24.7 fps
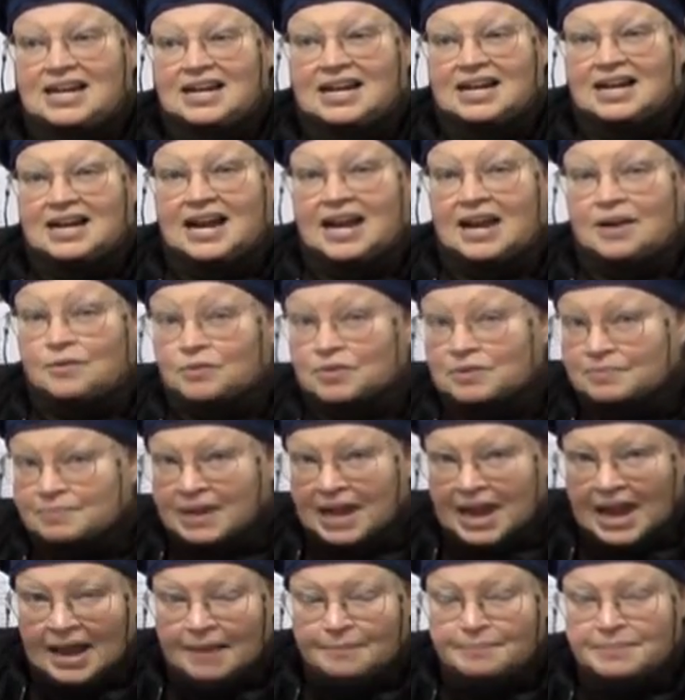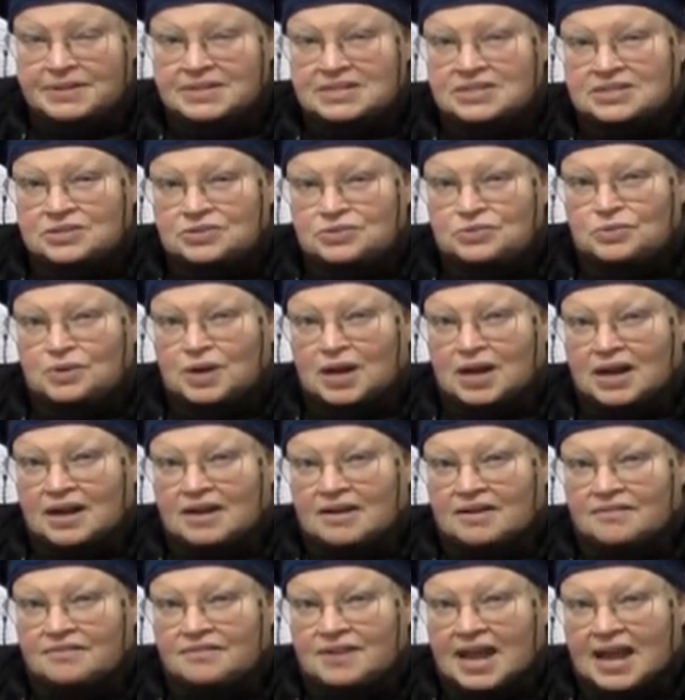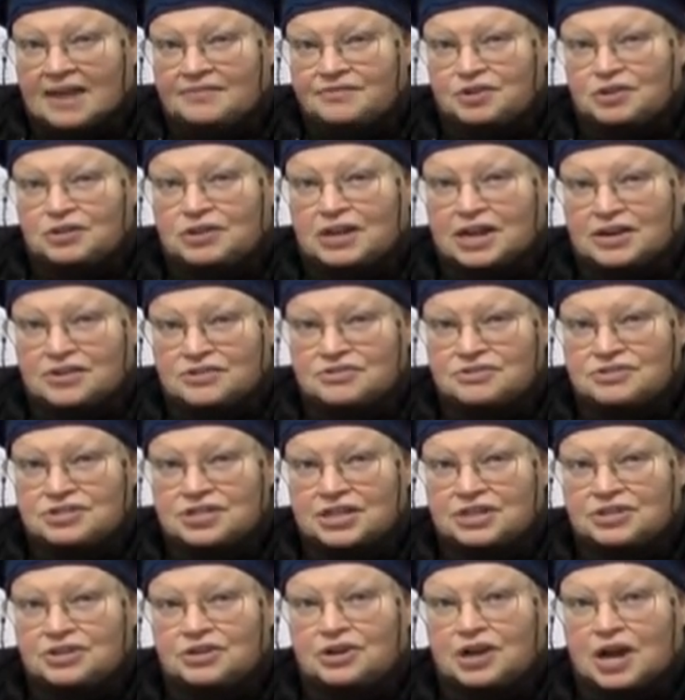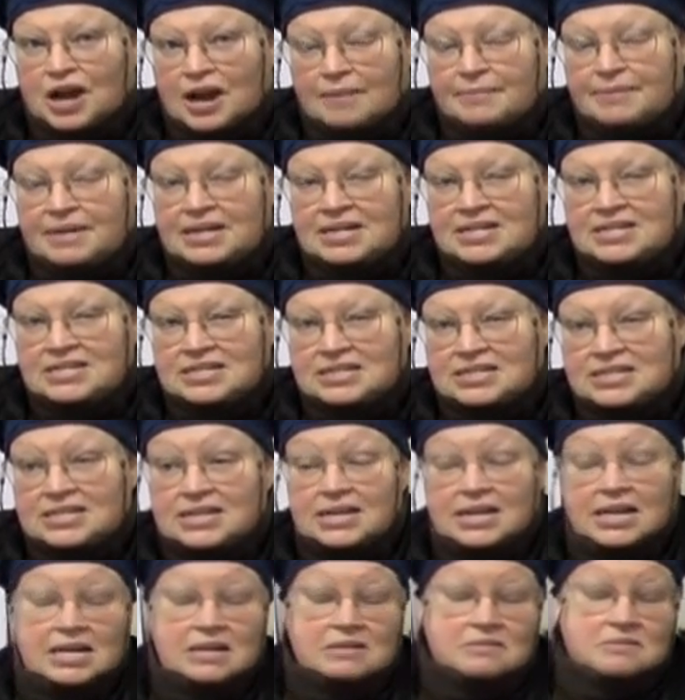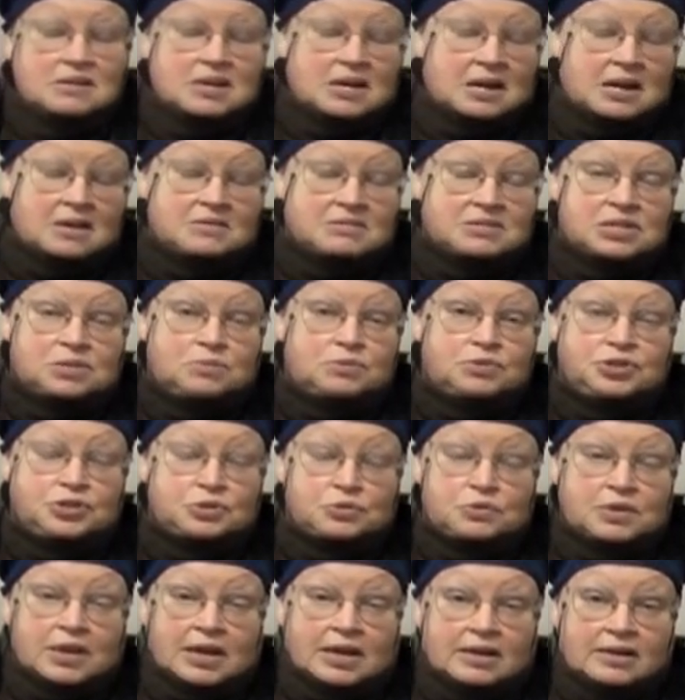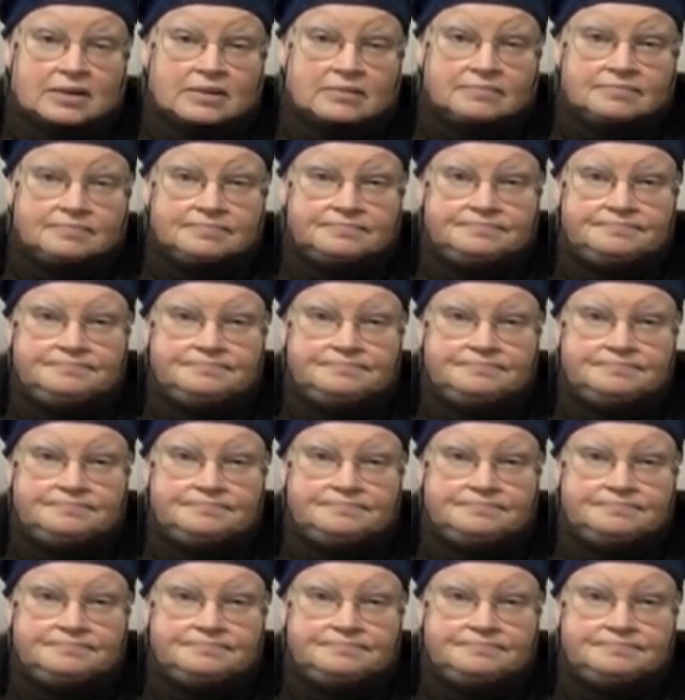and we'd be happy to have your letters and your comments and see what you think.